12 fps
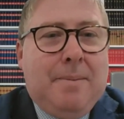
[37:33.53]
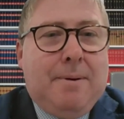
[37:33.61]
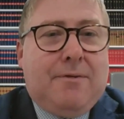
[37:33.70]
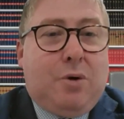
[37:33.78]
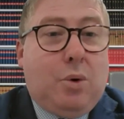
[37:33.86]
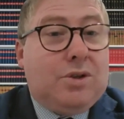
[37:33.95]

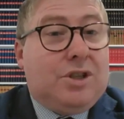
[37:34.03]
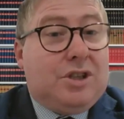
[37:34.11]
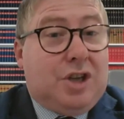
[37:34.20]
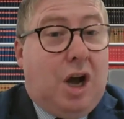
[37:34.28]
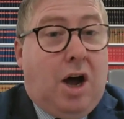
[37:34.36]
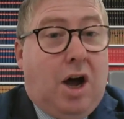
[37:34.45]
But of course,
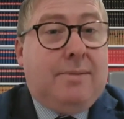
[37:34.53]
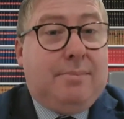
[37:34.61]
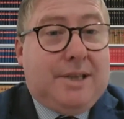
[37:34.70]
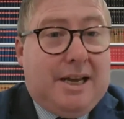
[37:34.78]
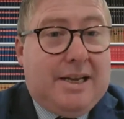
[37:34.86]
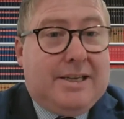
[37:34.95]
the
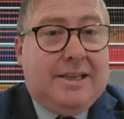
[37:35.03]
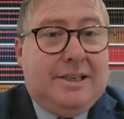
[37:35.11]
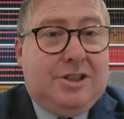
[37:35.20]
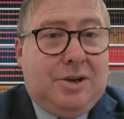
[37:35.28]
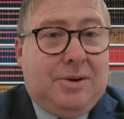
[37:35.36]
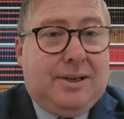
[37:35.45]
time taken
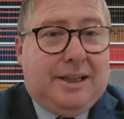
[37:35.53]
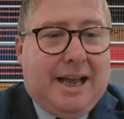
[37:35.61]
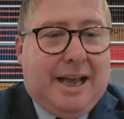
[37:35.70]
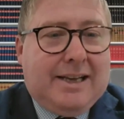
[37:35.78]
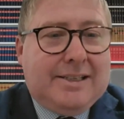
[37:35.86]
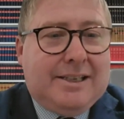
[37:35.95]
in doing
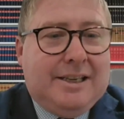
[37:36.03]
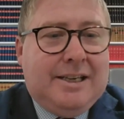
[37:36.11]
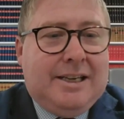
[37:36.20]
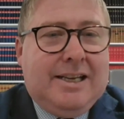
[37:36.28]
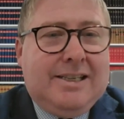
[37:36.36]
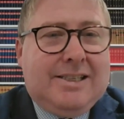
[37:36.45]
that
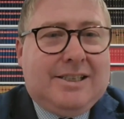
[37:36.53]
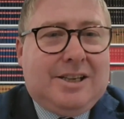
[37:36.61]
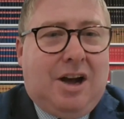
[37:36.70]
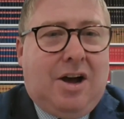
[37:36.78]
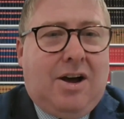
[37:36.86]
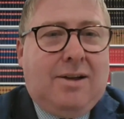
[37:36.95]
is
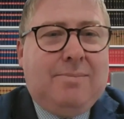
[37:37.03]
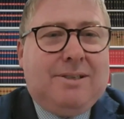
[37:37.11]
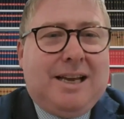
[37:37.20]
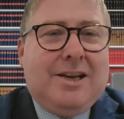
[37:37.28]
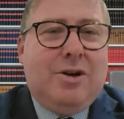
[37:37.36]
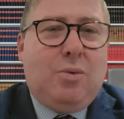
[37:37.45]
time
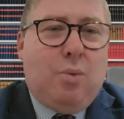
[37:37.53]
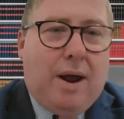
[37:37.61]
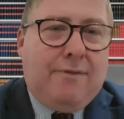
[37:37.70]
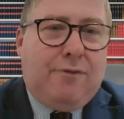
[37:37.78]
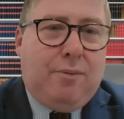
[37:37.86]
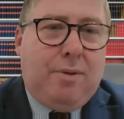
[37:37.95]
taken
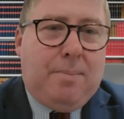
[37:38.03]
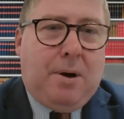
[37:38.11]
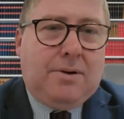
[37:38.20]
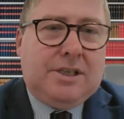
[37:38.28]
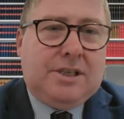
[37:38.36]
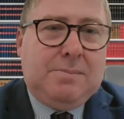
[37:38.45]
away from the
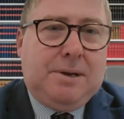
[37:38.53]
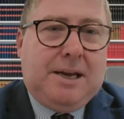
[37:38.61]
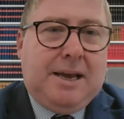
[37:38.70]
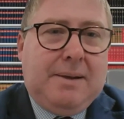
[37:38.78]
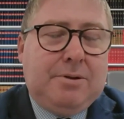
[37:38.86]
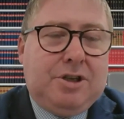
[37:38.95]
parties
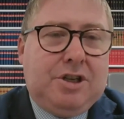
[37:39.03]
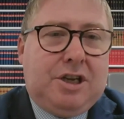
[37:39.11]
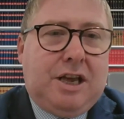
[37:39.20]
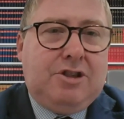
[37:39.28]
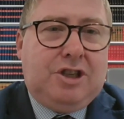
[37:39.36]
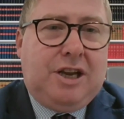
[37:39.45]
being able to
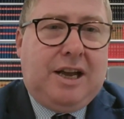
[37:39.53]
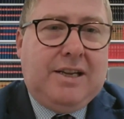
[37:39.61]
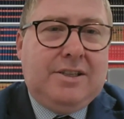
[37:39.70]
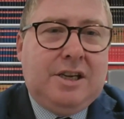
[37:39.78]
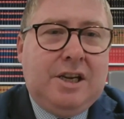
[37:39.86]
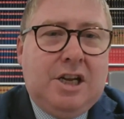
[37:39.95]

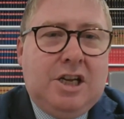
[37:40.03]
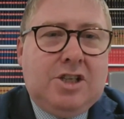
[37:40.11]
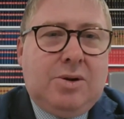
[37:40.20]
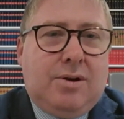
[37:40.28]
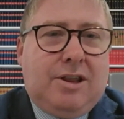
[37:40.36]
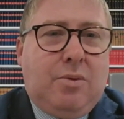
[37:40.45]
negotiate.
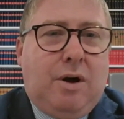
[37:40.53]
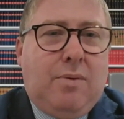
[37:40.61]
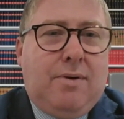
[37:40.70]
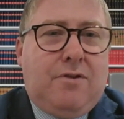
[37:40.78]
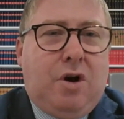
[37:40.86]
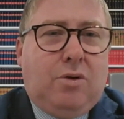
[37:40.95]
So I think
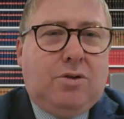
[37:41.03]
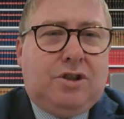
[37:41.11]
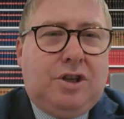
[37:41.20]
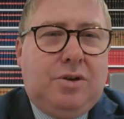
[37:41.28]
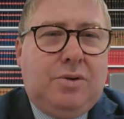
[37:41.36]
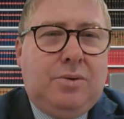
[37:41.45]
where we've got
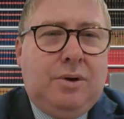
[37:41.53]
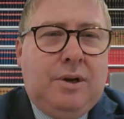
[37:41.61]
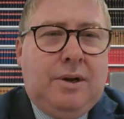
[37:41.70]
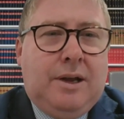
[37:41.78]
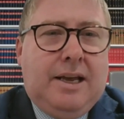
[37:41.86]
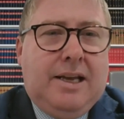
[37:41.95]
to
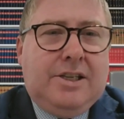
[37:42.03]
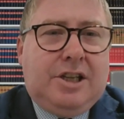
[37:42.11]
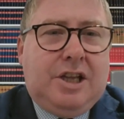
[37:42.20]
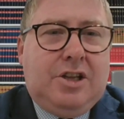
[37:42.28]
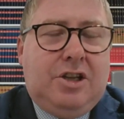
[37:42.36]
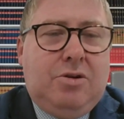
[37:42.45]

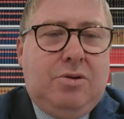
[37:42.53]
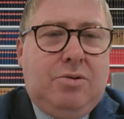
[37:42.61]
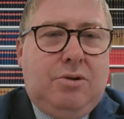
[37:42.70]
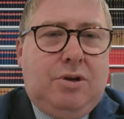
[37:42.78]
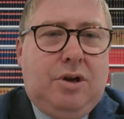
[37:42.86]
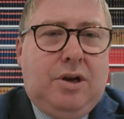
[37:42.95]
is that
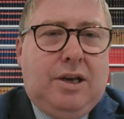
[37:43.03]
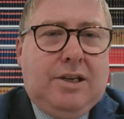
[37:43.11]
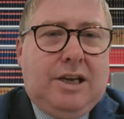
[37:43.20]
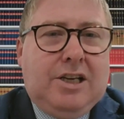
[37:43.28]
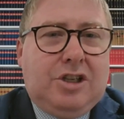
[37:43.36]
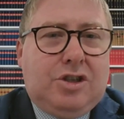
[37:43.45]

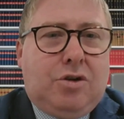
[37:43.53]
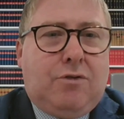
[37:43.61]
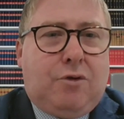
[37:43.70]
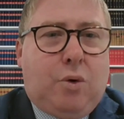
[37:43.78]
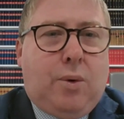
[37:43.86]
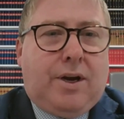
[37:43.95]
it's a sort
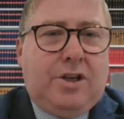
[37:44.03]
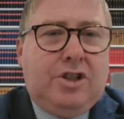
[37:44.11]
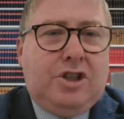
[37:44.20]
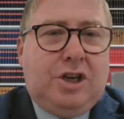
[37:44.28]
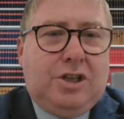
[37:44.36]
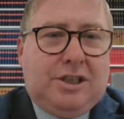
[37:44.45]
of quick
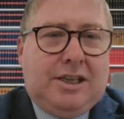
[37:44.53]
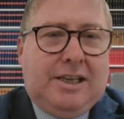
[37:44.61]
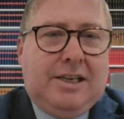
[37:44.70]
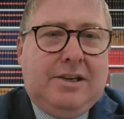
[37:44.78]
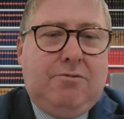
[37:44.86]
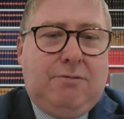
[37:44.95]
and
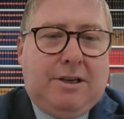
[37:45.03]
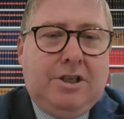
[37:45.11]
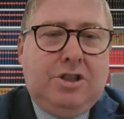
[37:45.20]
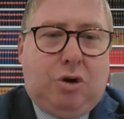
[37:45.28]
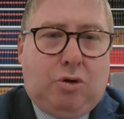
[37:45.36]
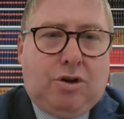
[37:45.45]
dirty
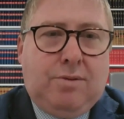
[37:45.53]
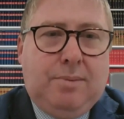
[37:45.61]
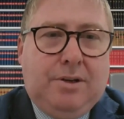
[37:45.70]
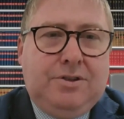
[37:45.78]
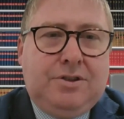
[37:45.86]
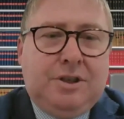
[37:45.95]
written
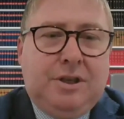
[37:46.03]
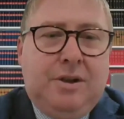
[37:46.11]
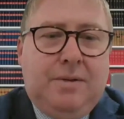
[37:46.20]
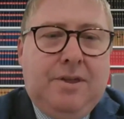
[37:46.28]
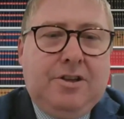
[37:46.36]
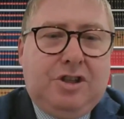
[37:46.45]
document
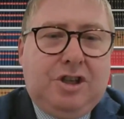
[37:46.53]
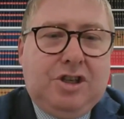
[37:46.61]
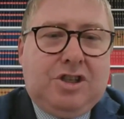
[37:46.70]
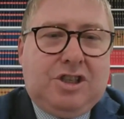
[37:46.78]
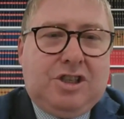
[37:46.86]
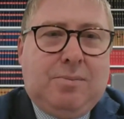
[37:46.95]
that
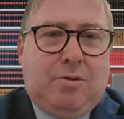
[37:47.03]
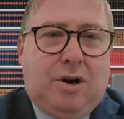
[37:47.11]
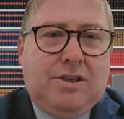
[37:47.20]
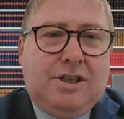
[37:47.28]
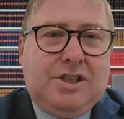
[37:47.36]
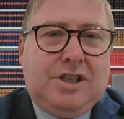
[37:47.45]
just
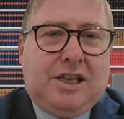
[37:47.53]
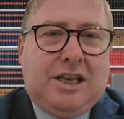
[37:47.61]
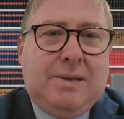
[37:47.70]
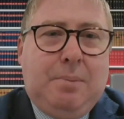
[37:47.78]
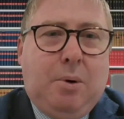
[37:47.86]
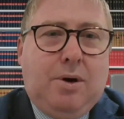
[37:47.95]
summarizes the
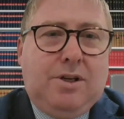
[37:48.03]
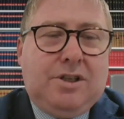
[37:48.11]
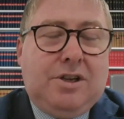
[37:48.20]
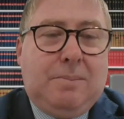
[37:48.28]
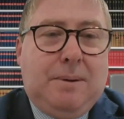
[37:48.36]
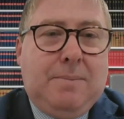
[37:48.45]
key
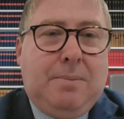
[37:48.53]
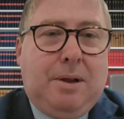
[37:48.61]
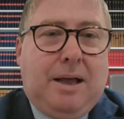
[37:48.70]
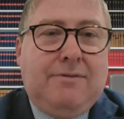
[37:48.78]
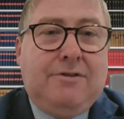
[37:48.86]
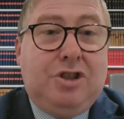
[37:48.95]
points so that
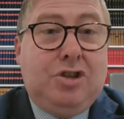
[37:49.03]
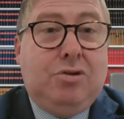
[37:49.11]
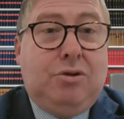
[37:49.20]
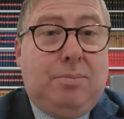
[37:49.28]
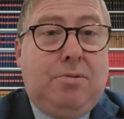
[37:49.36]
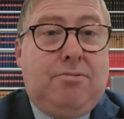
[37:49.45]
people have a
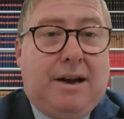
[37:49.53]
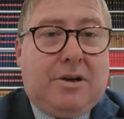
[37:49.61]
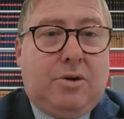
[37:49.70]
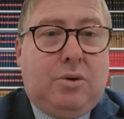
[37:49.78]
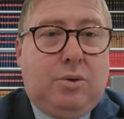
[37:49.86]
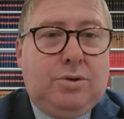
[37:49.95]
durable
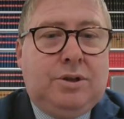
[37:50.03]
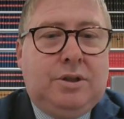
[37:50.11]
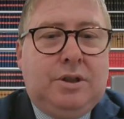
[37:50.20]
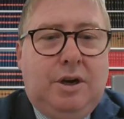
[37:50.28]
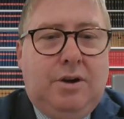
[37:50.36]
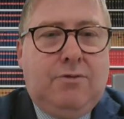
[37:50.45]
record
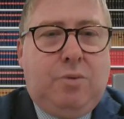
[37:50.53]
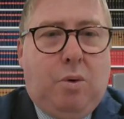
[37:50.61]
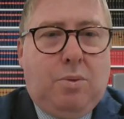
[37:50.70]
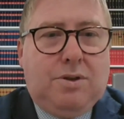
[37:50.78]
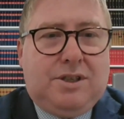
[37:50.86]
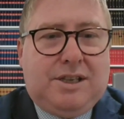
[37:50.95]
of
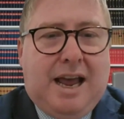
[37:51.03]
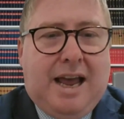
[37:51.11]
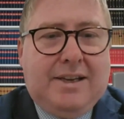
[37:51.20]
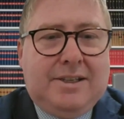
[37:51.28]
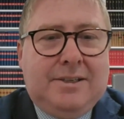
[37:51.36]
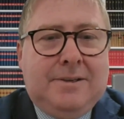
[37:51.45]
what was
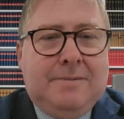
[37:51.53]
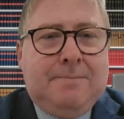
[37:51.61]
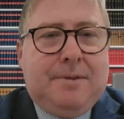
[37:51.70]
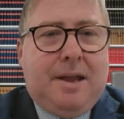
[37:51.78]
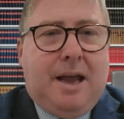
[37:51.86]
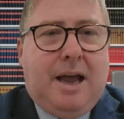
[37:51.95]
said,
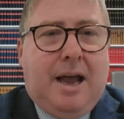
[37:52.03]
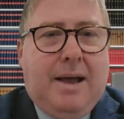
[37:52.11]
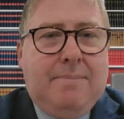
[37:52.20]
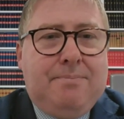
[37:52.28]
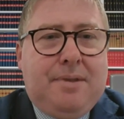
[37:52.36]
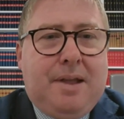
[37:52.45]

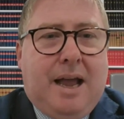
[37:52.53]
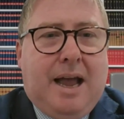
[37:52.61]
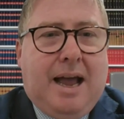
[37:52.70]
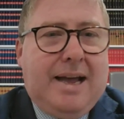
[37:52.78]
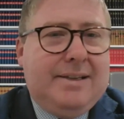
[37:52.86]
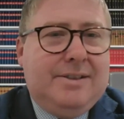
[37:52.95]
and
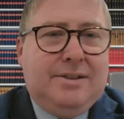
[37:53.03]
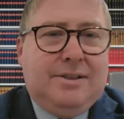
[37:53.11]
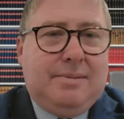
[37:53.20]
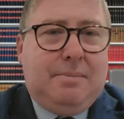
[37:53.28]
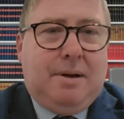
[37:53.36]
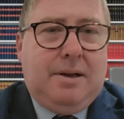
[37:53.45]
an
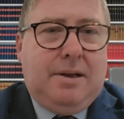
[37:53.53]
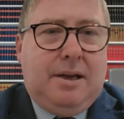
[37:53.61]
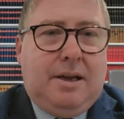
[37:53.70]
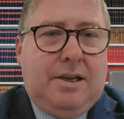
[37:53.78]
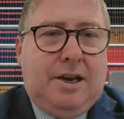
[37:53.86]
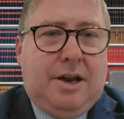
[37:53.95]

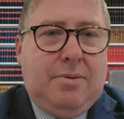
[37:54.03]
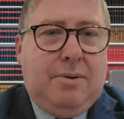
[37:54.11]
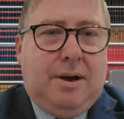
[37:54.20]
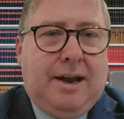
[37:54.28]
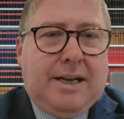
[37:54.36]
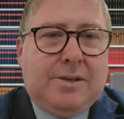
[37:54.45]

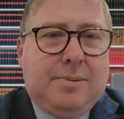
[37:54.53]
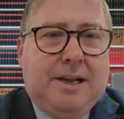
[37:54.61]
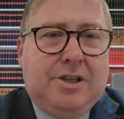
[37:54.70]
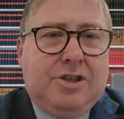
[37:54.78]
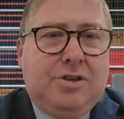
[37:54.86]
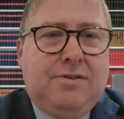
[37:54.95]

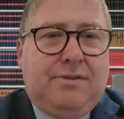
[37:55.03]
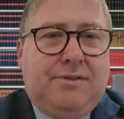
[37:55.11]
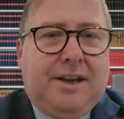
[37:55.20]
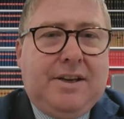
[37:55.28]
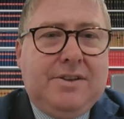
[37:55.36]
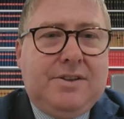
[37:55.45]
explanation of the
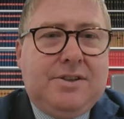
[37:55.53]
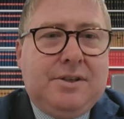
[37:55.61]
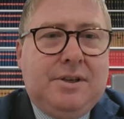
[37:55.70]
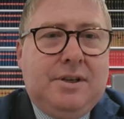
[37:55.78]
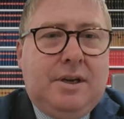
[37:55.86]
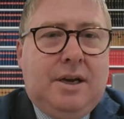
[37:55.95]
figures.